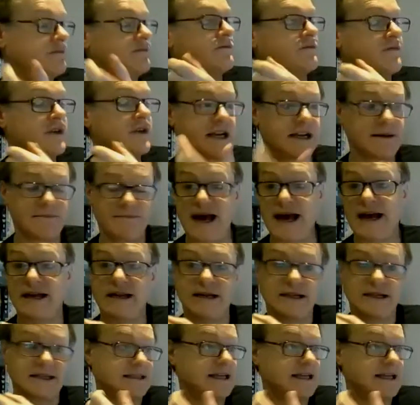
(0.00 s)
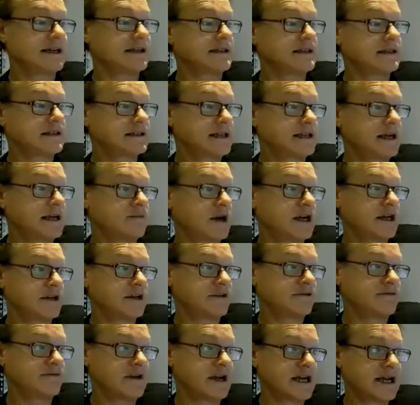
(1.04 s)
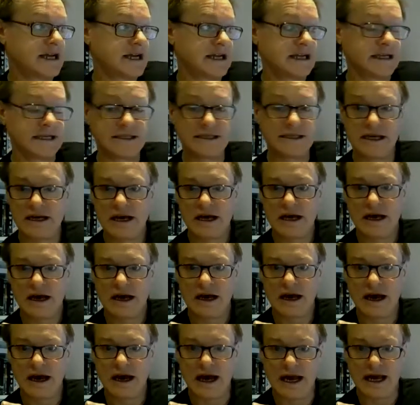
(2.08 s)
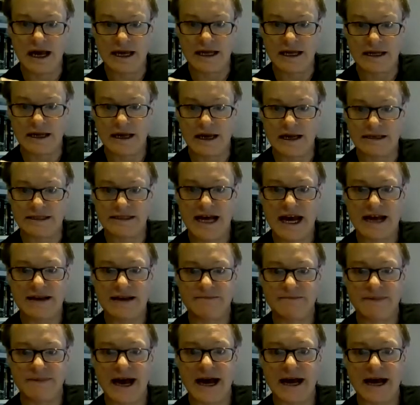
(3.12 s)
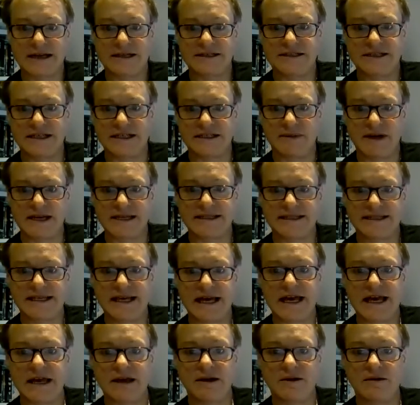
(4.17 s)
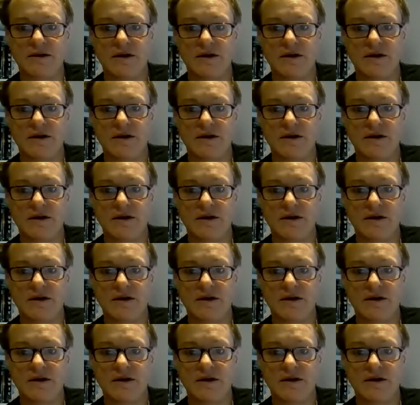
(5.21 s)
read it back in exactly the same way you'd read a tape back, just by seeing